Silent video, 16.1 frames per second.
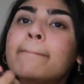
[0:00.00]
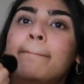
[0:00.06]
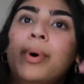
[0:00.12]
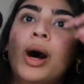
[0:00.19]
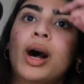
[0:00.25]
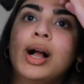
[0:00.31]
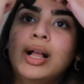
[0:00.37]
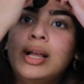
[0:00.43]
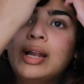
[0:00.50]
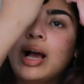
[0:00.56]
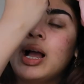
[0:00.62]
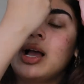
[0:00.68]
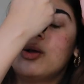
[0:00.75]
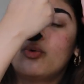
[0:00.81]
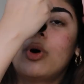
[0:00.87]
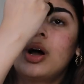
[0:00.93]
but
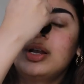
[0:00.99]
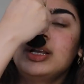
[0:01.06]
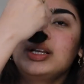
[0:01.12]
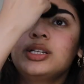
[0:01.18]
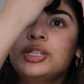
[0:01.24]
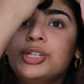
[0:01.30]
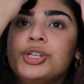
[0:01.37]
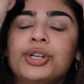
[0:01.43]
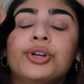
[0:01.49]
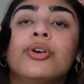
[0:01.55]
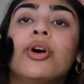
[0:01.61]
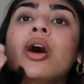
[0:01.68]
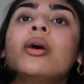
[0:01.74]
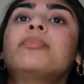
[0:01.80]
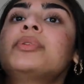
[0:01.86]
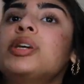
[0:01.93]
I wanted to
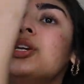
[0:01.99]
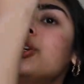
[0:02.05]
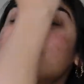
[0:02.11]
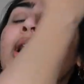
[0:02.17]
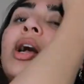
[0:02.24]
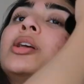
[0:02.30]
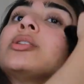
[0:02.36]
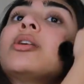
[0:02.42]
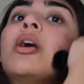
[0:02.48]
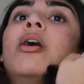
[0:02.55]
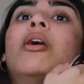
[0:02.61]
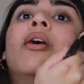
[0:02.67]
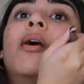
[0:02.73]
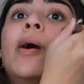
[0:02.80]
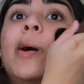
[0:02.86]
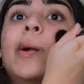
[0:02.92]
update you guys
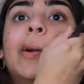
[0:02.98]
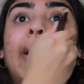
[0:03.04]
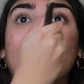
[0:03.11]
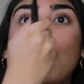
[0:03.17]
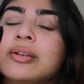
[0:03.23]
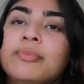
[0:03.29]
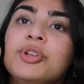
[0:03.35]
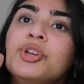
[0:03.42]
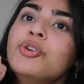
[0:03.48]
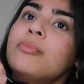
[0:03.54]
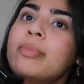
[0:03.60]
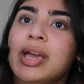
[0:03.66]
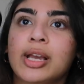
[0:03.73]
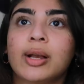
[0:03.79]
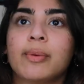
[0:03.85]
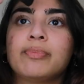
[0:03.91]
on some new
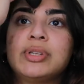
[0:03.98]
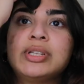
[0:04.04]
makeup